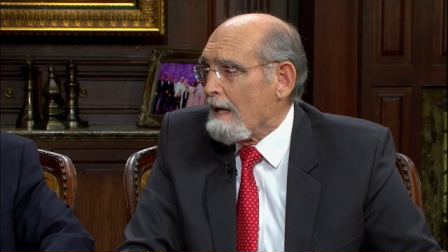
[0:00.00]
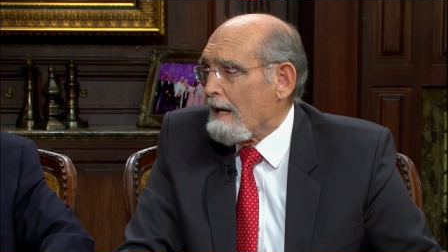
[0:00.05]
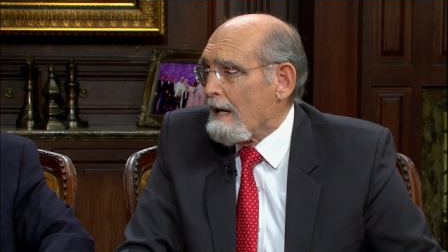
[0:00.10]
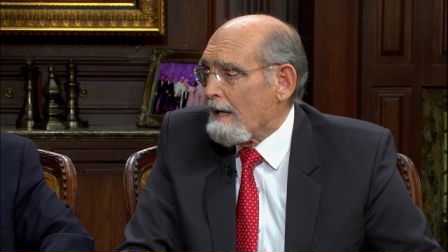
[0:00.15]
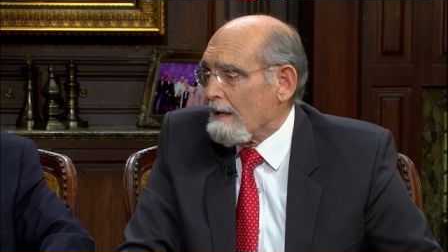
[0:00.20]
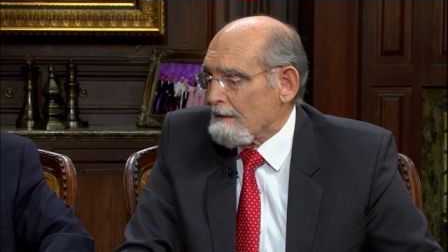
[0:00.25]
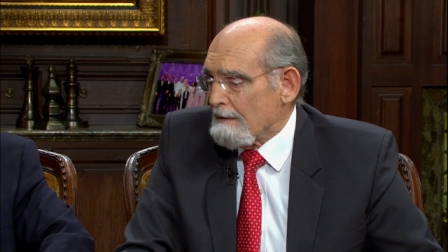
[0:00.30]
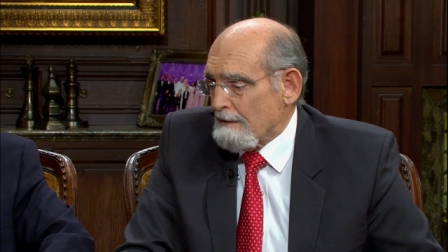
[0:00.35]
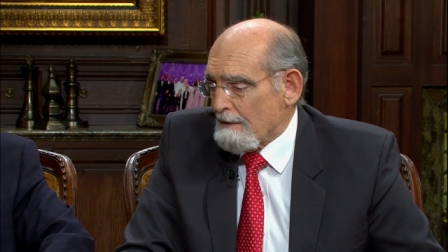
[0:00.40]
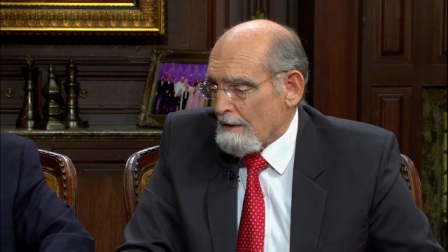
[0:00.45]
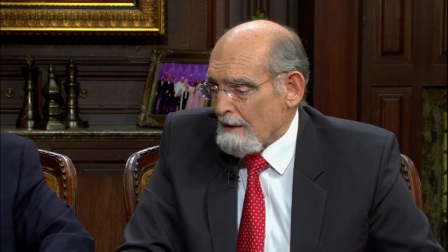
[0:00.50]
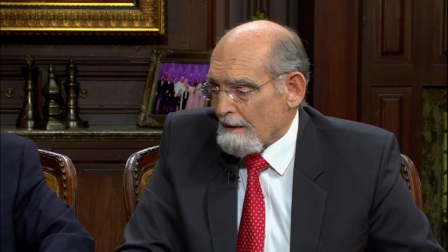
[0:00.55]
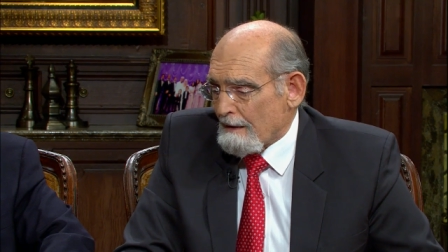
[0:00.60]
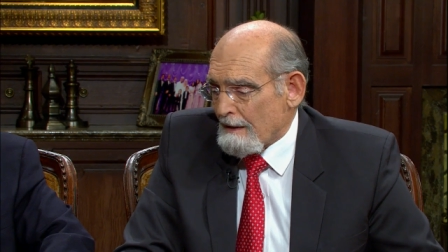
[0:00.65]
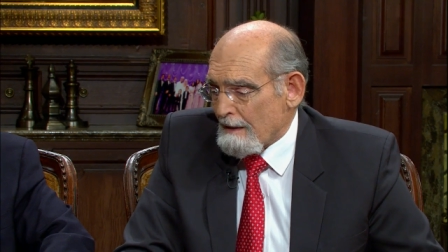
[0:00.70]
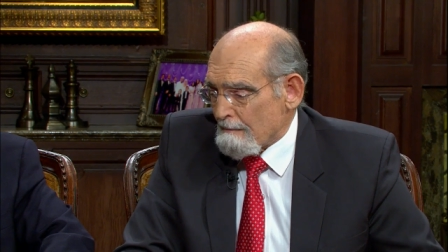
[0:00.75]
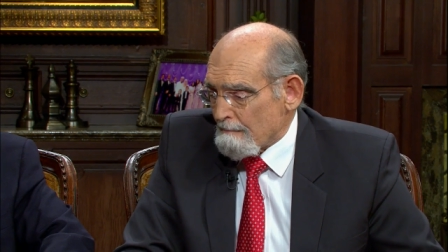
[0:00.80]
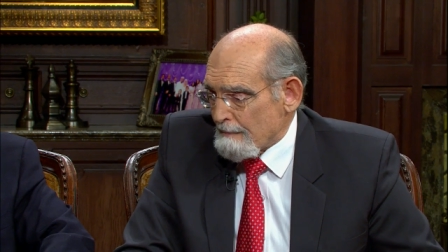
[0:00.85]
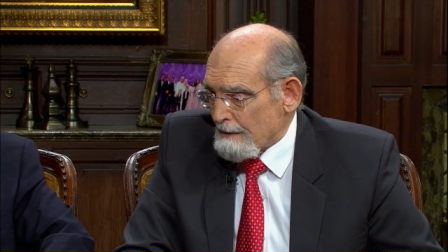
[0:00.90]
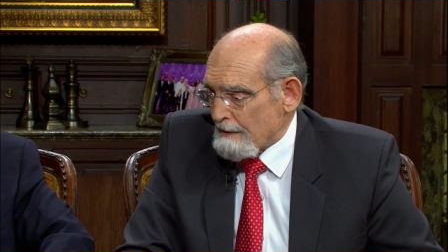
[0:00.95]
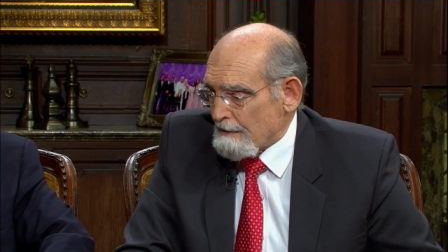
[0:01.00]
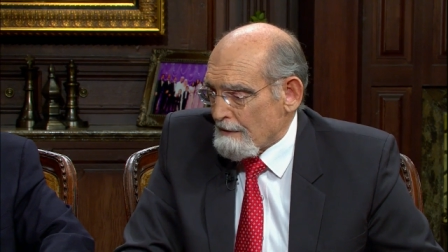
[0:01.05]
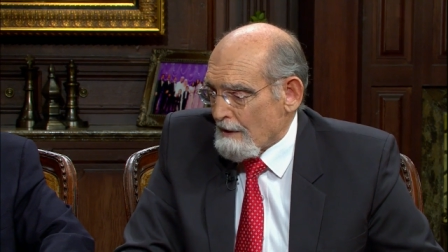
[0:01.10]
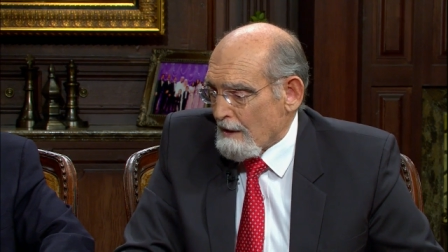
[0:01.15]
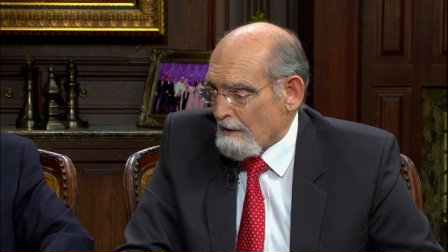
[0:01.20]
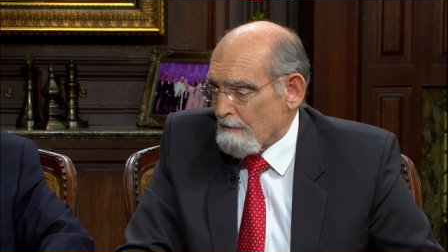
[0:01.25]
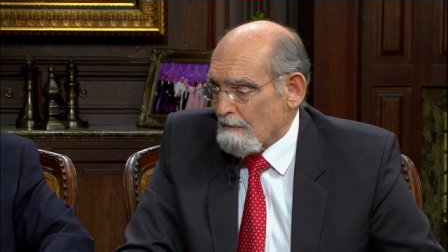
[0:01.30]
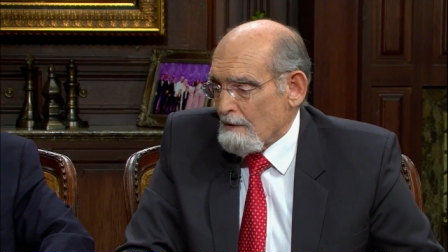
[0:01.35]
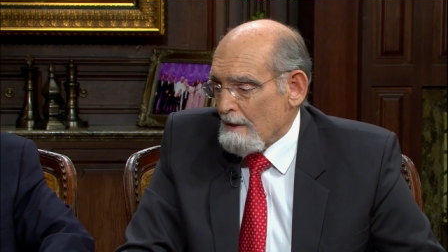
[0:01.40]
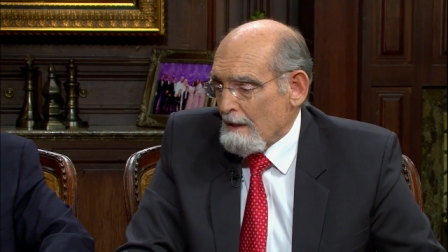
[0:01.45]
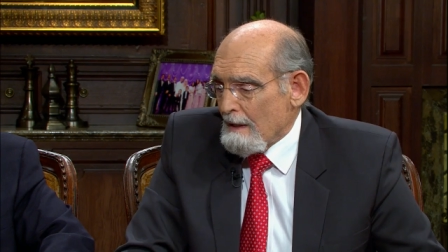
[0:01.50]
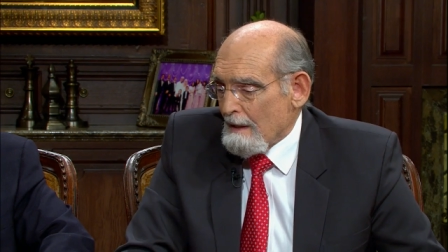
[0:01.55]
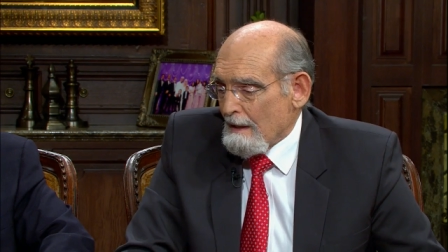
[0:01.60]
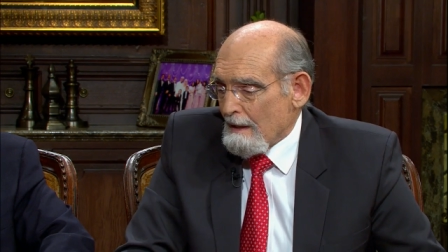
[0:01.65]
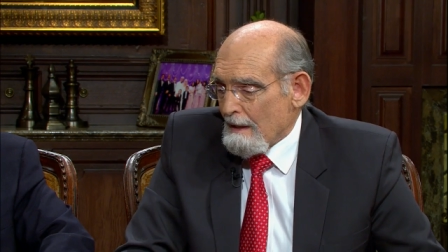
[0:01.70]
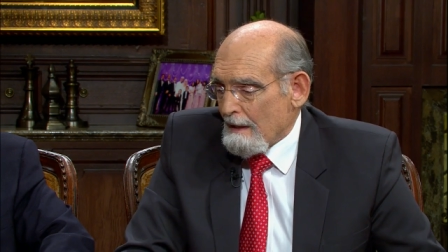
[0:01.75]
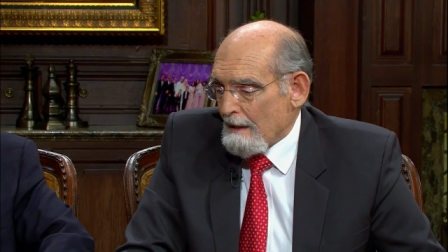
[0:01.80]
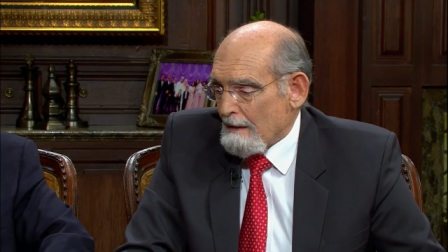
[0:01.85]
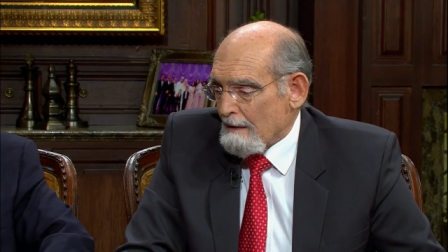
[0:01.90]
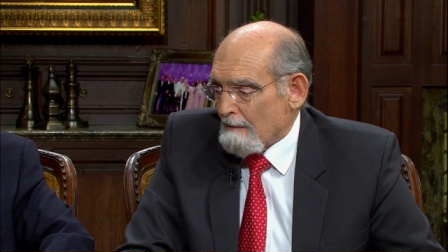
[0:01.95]
and uh, can be done
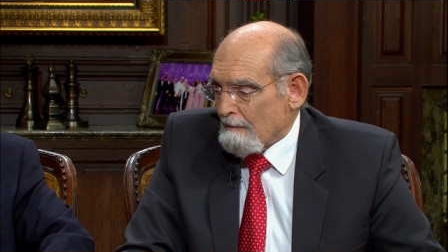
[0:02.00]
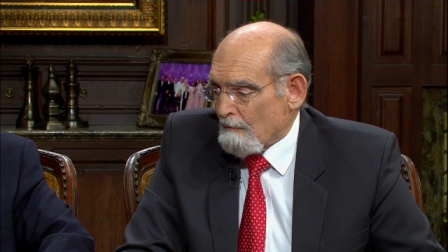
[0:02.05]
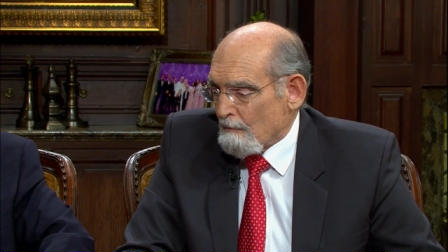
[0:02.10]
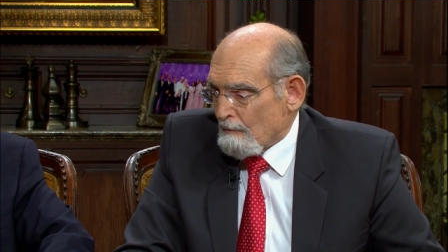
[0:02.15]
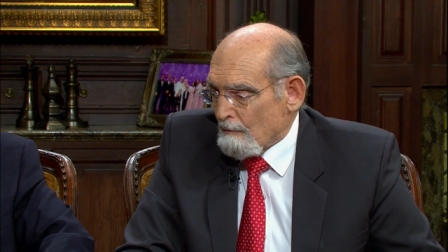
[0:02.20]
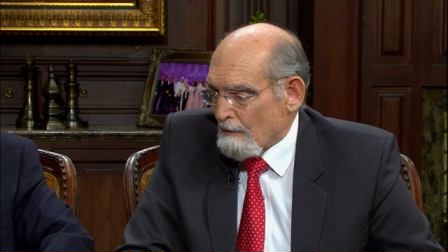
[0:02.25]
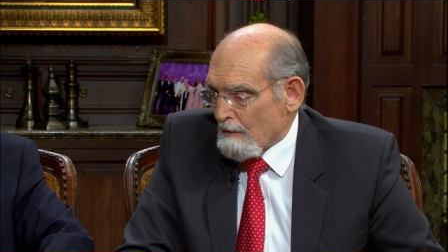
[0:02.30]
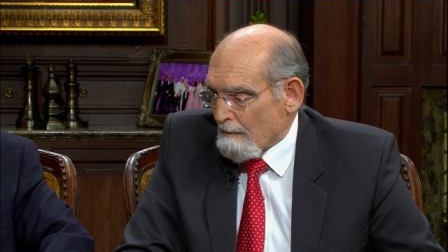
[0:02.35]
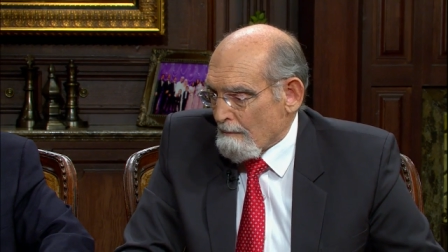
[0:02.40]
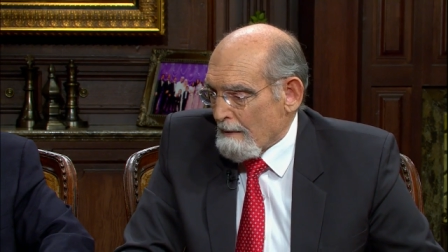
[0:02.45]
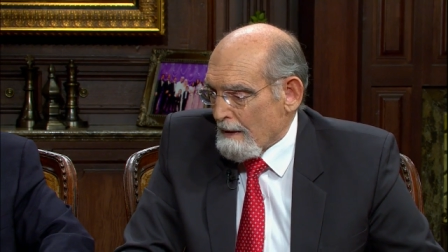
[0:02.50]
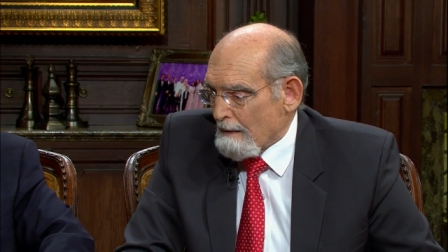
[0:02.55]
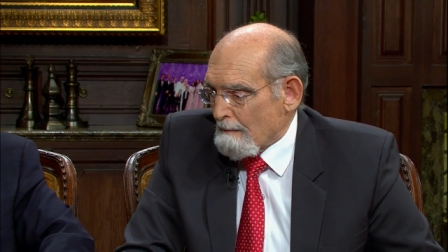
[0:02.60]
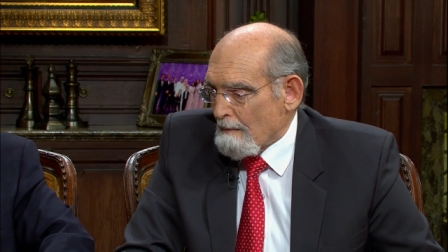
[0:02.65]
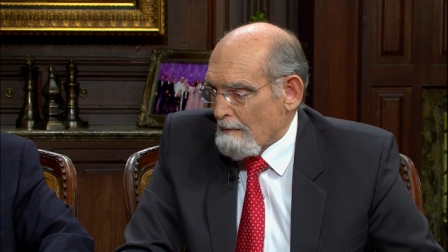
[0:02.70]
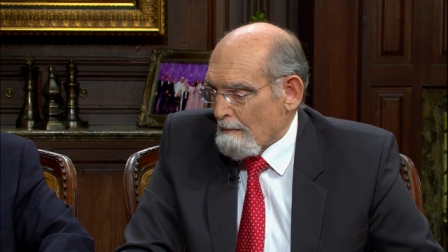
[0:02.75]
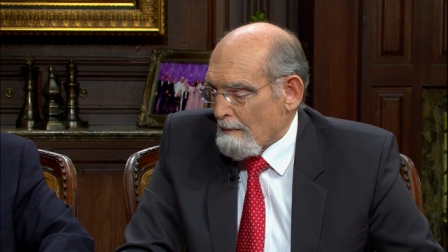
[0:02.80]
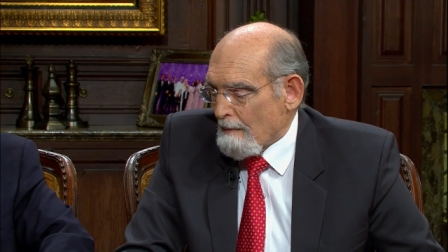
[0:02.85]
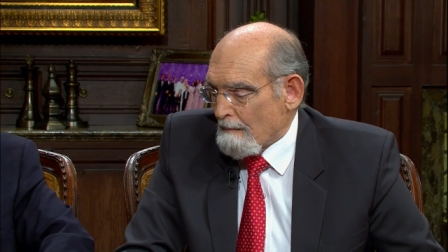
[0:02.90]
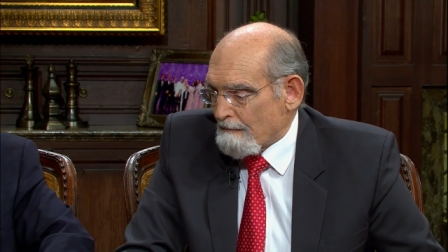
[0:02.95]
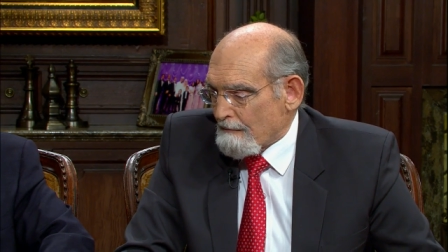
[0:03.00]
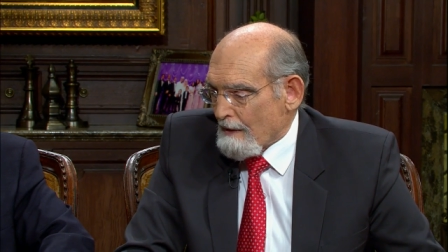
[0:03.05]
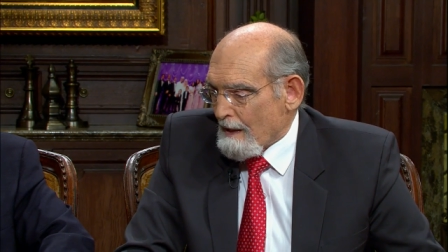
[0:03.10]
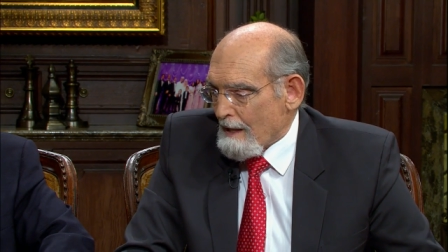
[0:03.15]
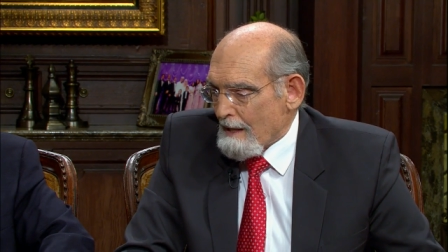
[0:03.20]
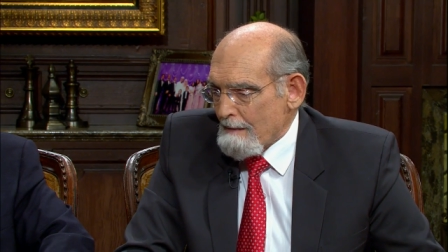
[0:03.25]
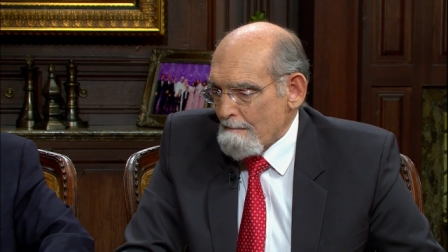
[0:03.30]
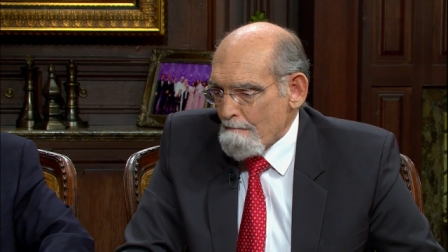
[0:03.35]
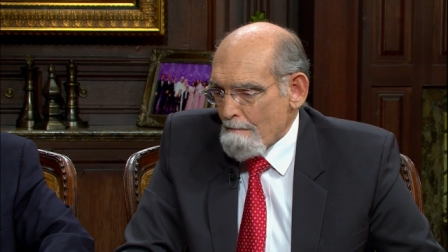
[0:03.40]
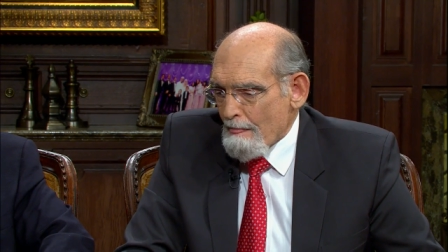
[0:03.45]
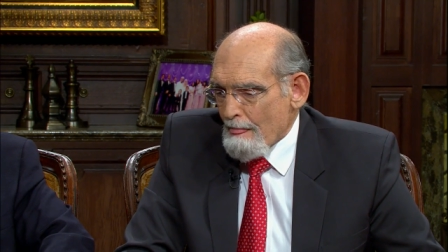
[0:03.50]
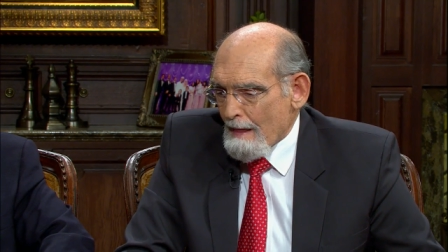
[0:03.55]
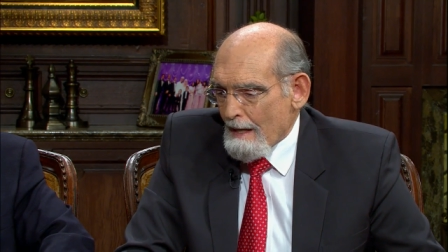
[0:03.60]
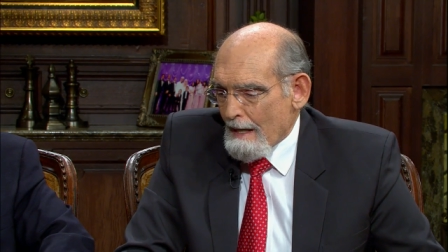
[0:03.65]
in, with a minimum of time.